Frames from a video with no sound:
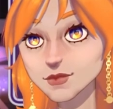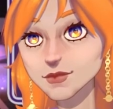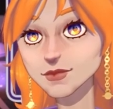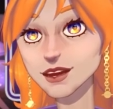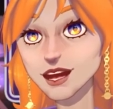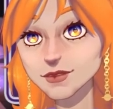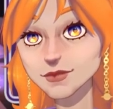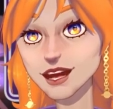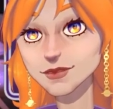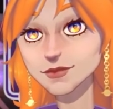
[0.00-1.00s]
Character
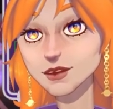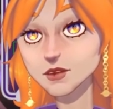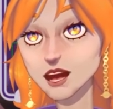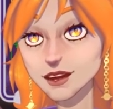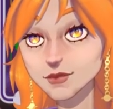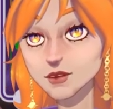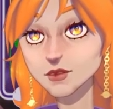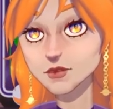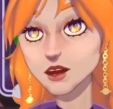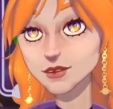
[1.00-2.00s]
classes are based on the
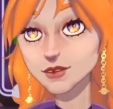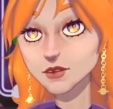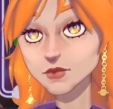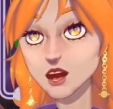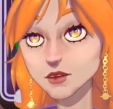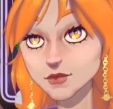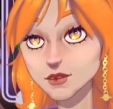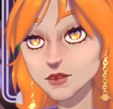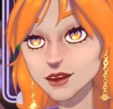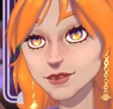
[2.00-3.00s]
storytelling tropes they
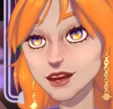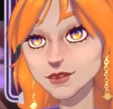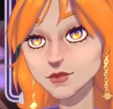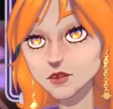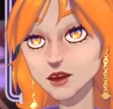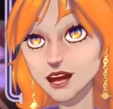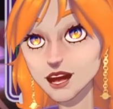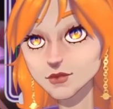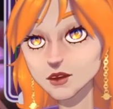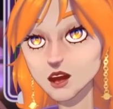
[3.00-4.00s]
are intended to play
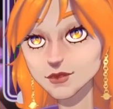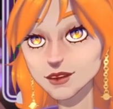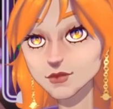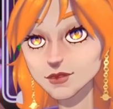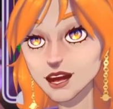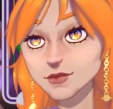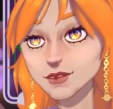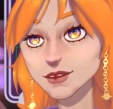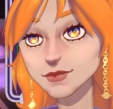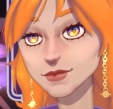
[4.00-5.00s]
out, so instead of
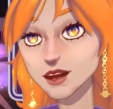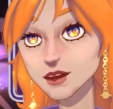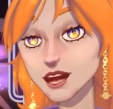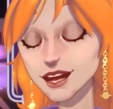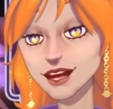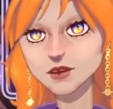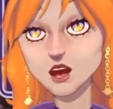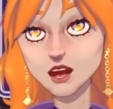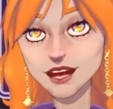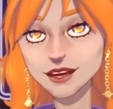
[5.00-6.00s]
having a skill like
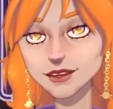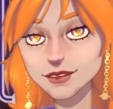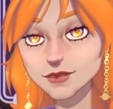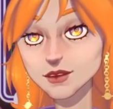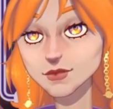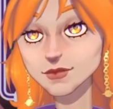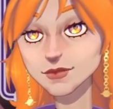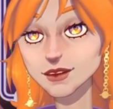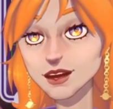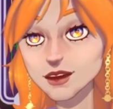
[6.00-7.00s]
animal handling, they'll have a
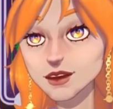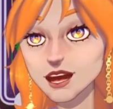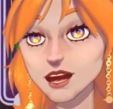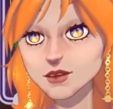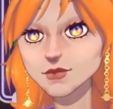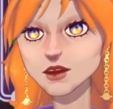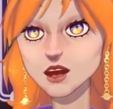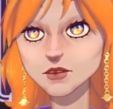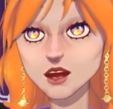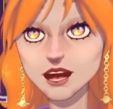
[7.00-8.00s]
skill like
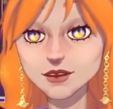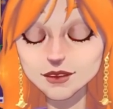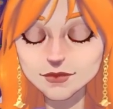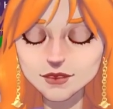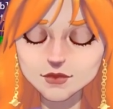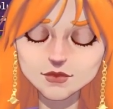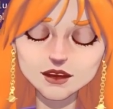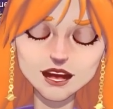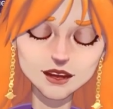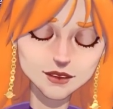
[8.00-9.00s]
solve a problem with
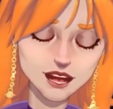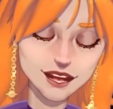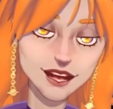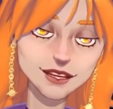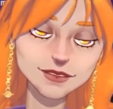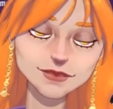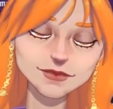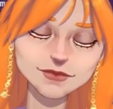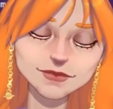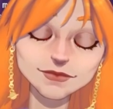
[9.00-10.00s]
violence.